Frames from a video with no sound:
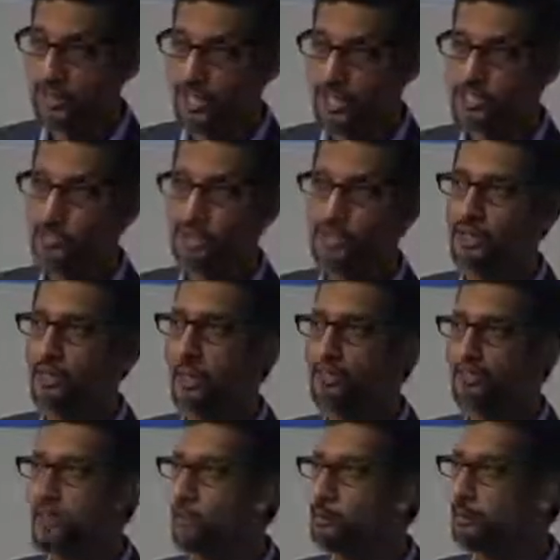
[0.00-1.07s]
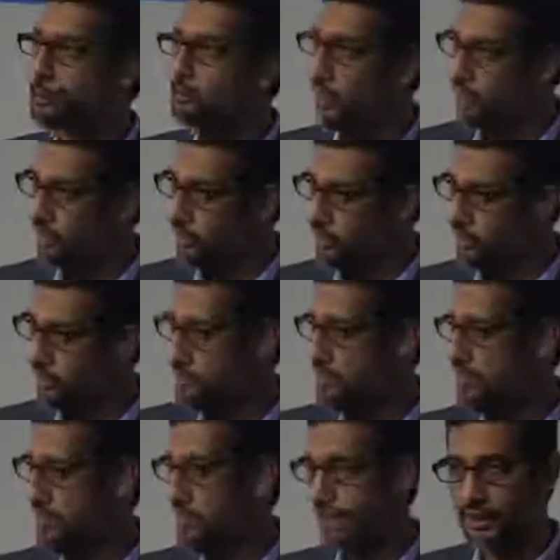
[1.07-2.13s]
I spend a lot of time on
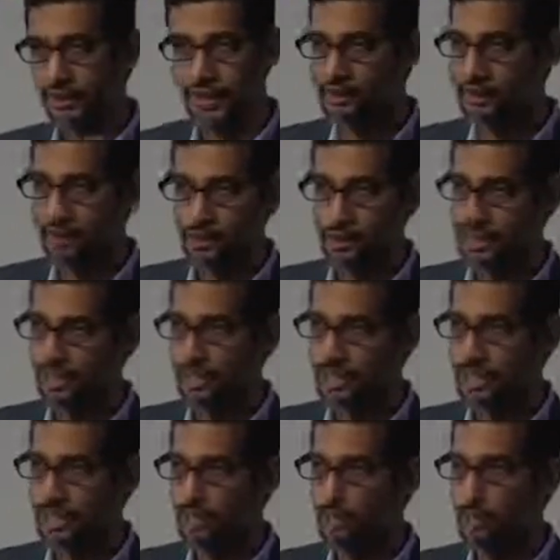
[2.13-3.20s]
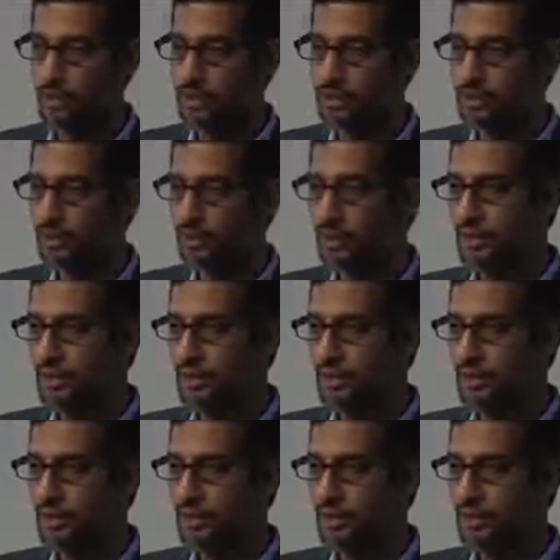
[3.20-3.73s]
partnerships and engaging with the outside world.